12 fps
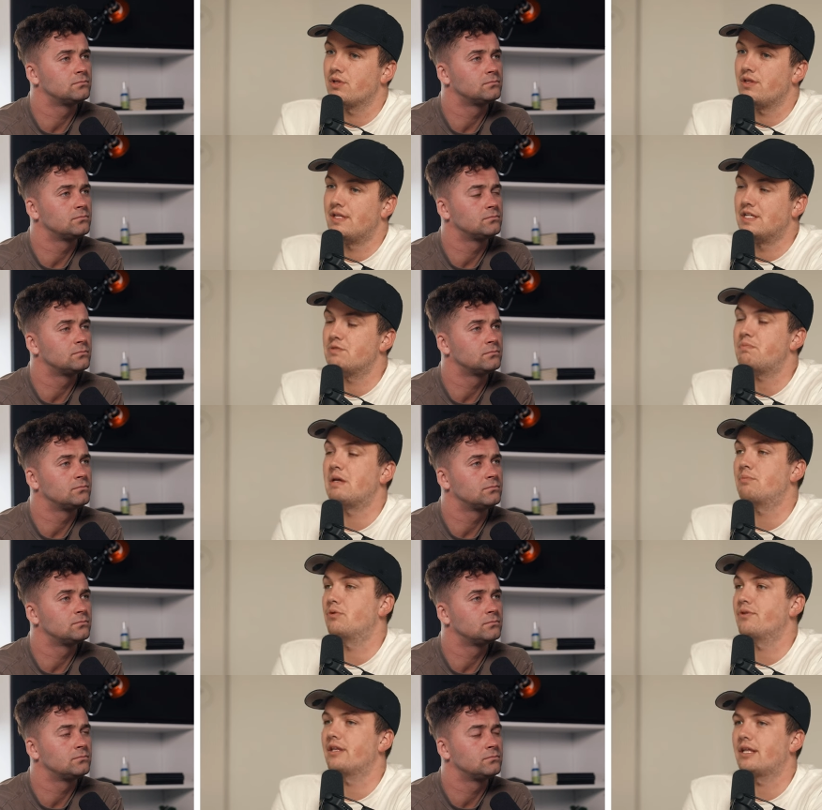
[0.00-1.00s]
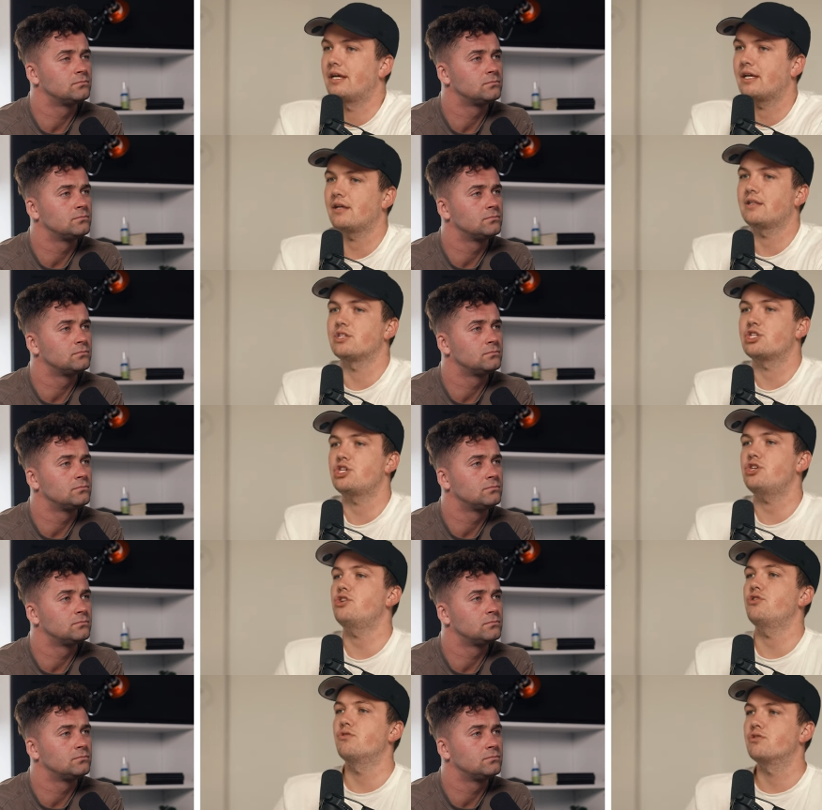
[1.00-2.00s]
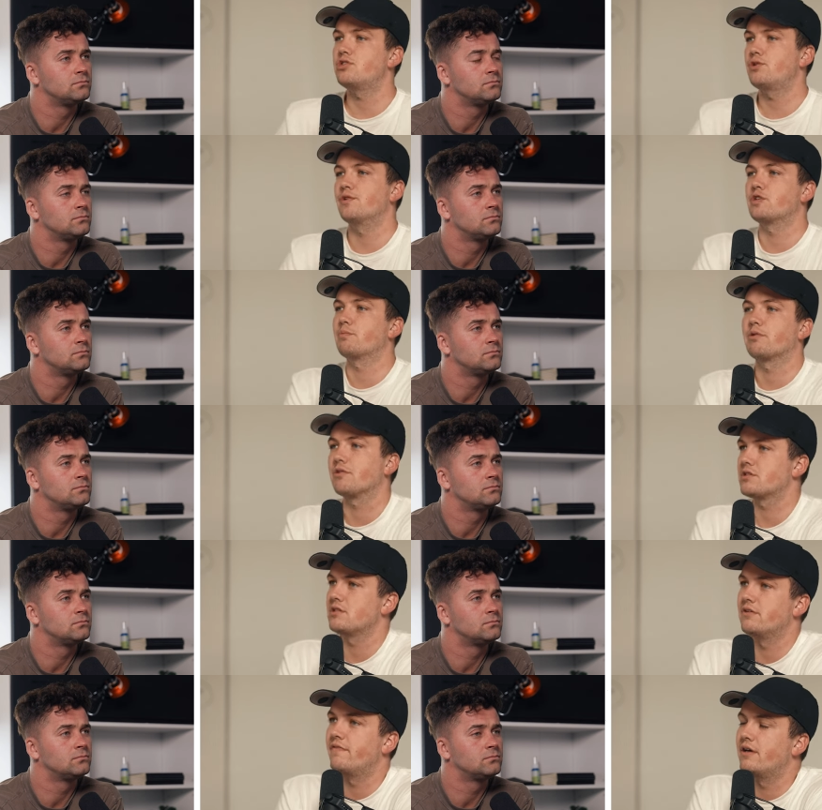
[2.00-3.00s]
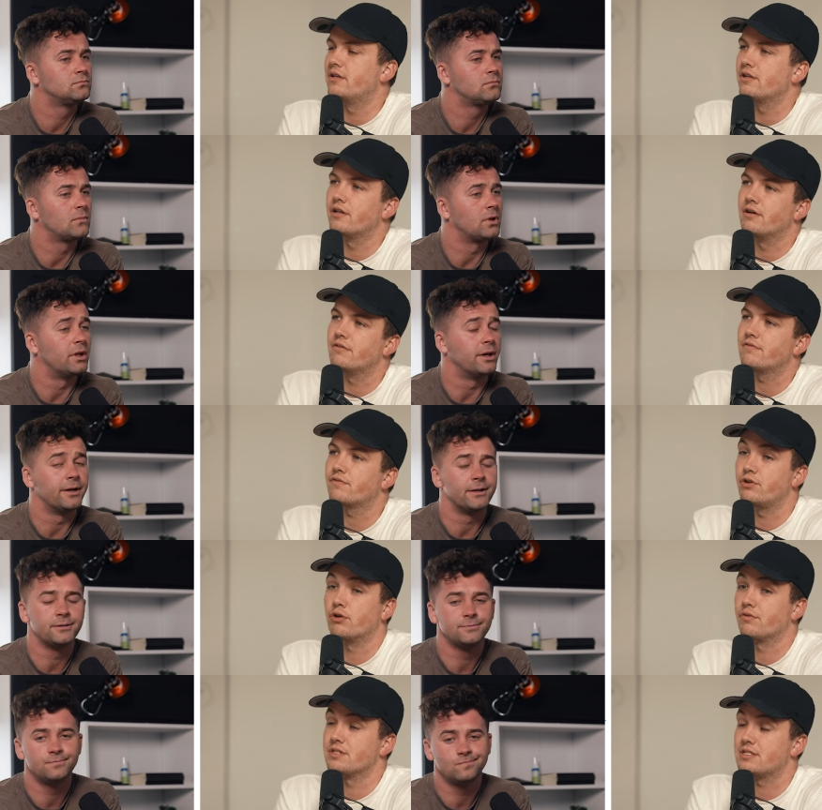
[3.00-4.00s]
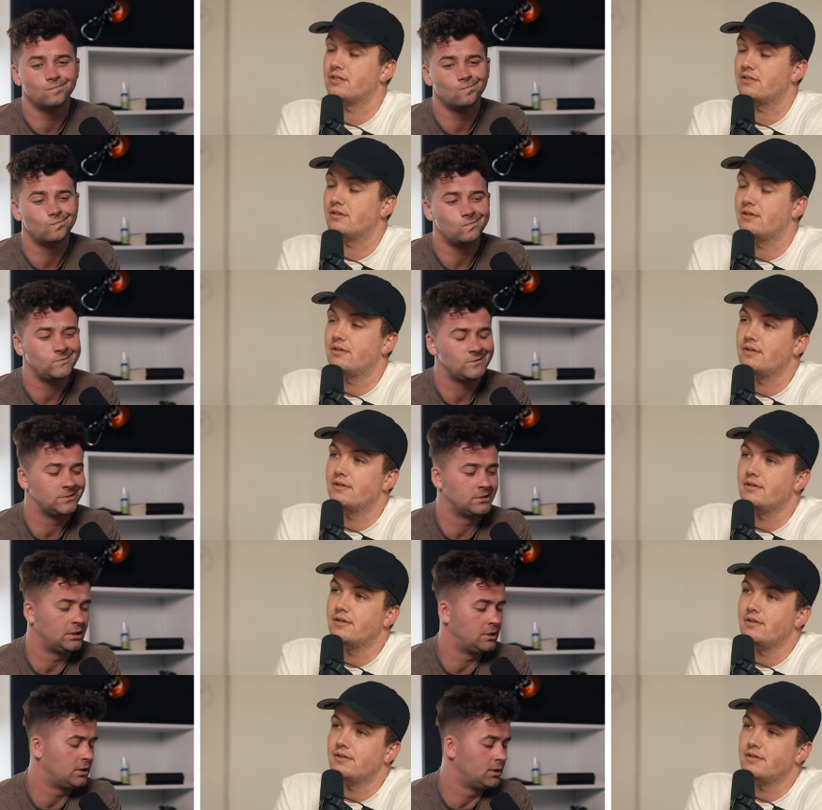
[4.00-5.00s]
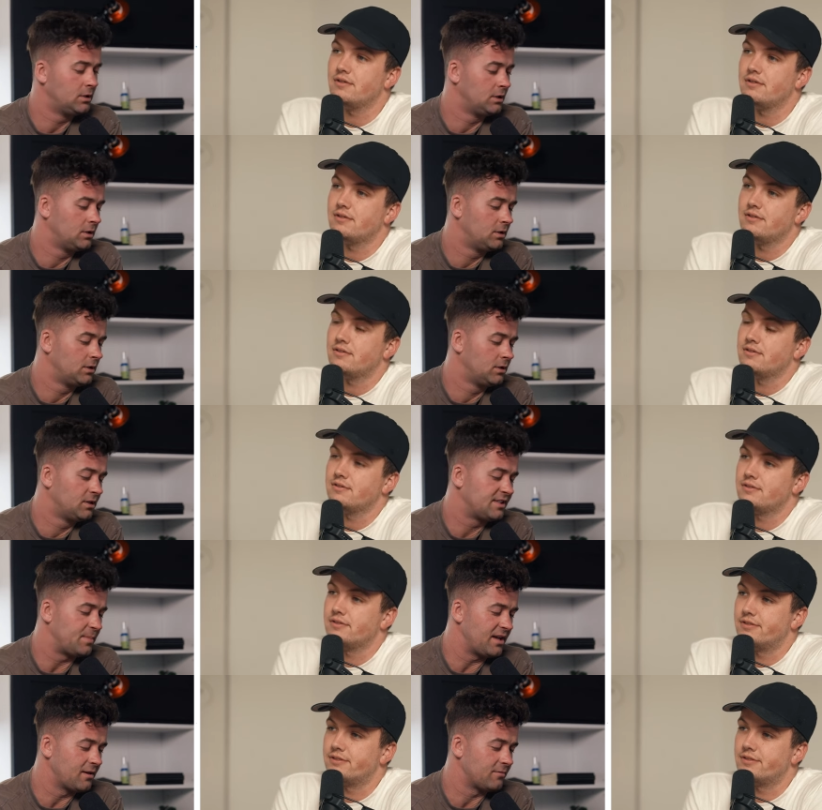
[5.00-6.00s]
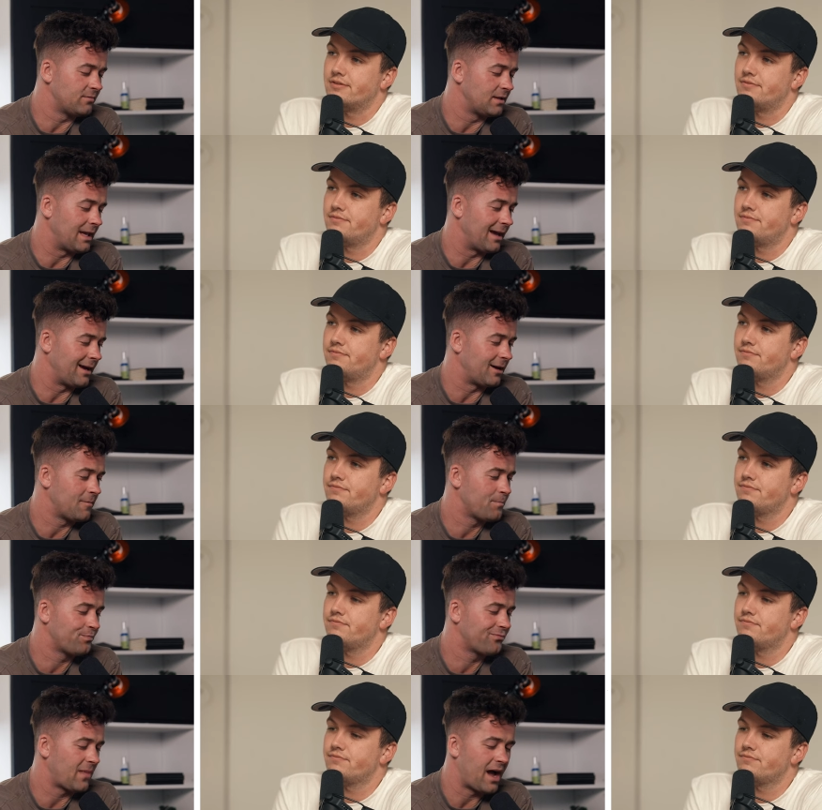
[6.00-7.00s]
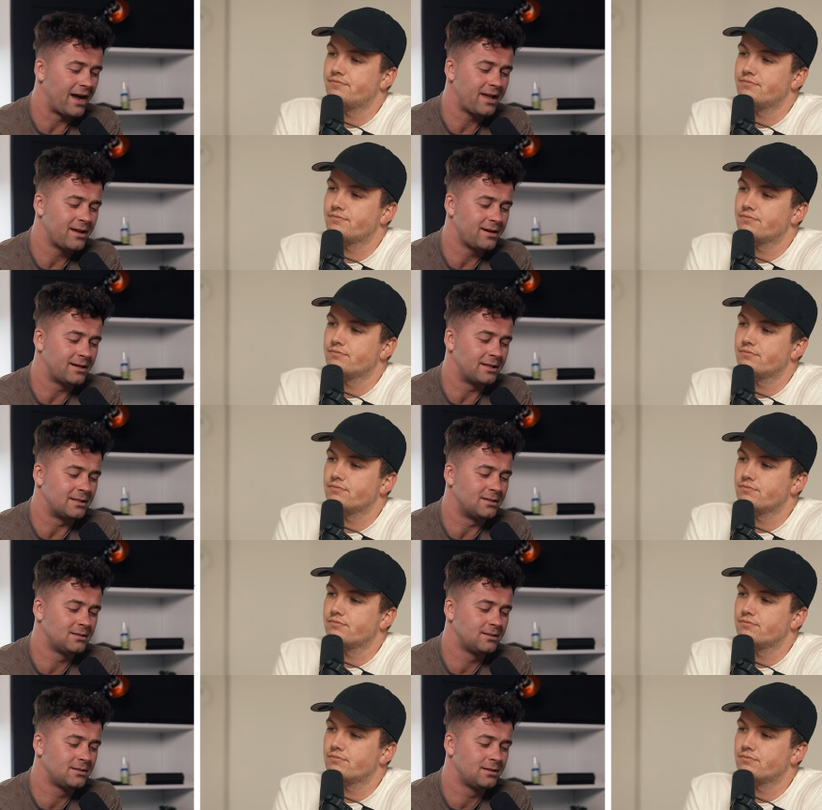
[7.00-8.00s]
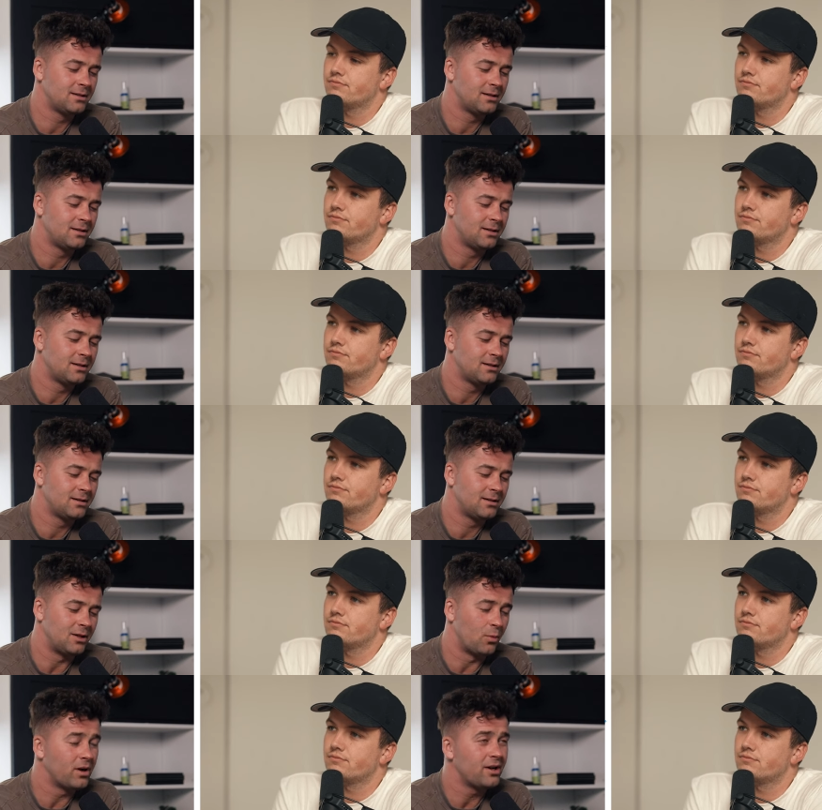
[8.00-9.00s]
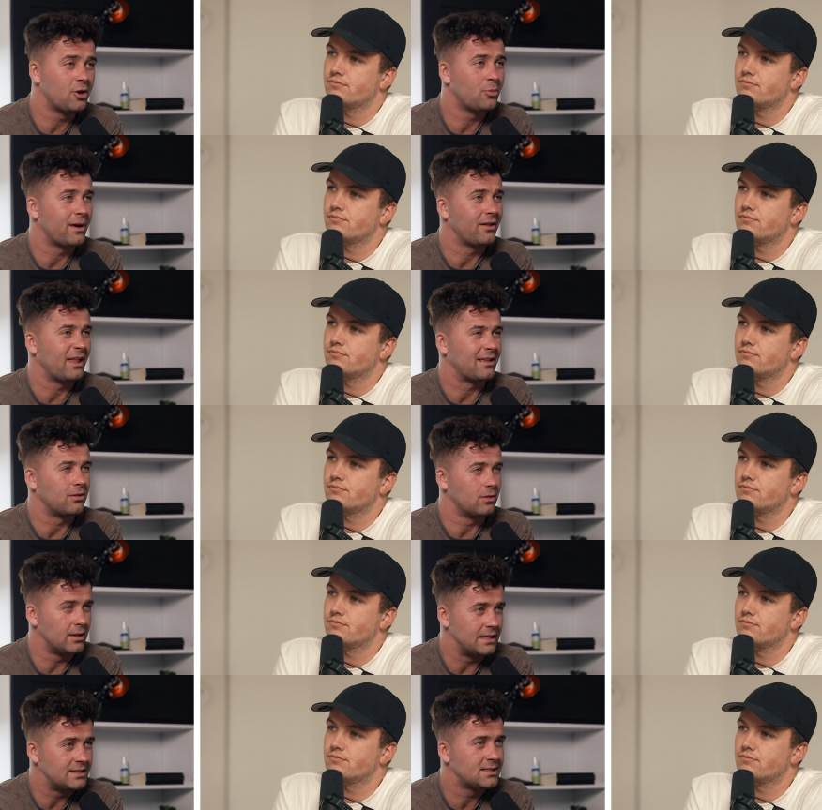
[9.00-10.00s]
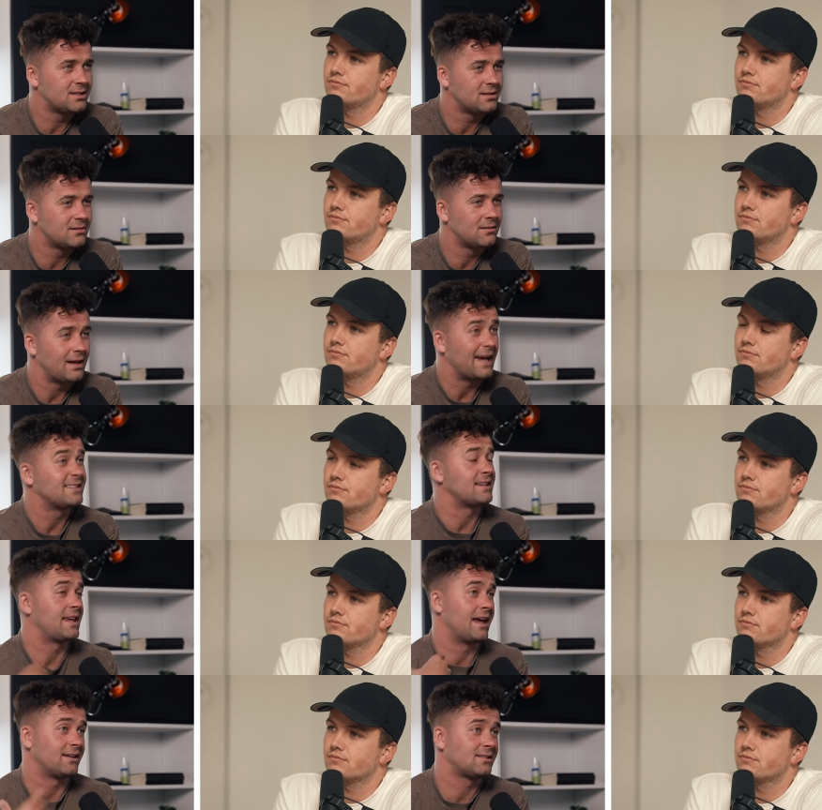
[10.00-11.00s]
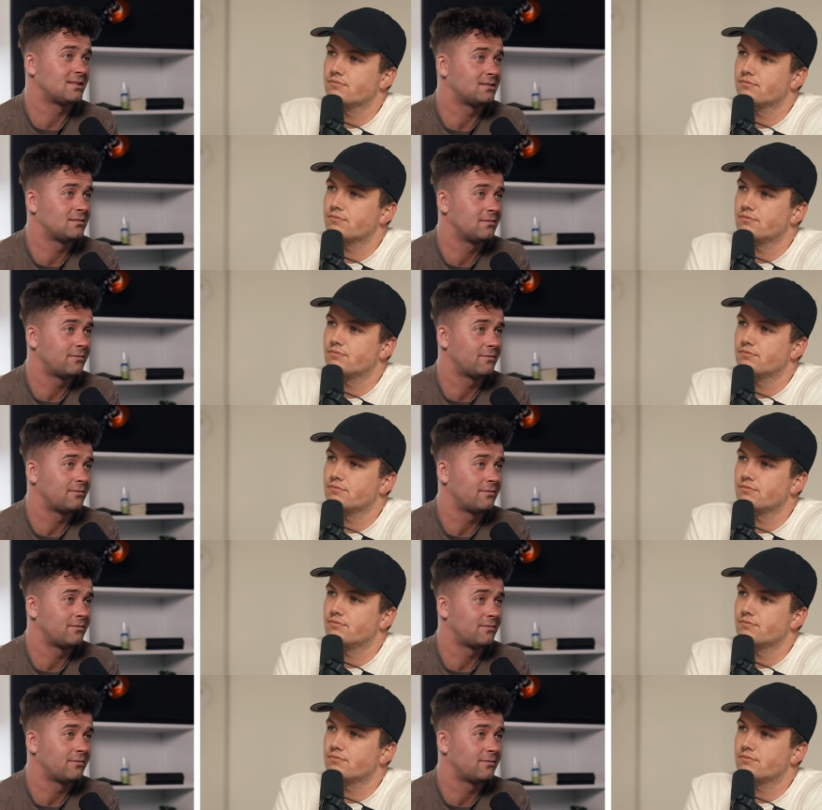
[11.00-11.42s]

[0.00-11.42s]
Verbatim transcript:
Speaker 1: with these people than like this huge 200 person event, you know, yeah. for no reason.
Speaker 2: Speaking so. of, yeah, I, uh, you want to know my like least as a guest.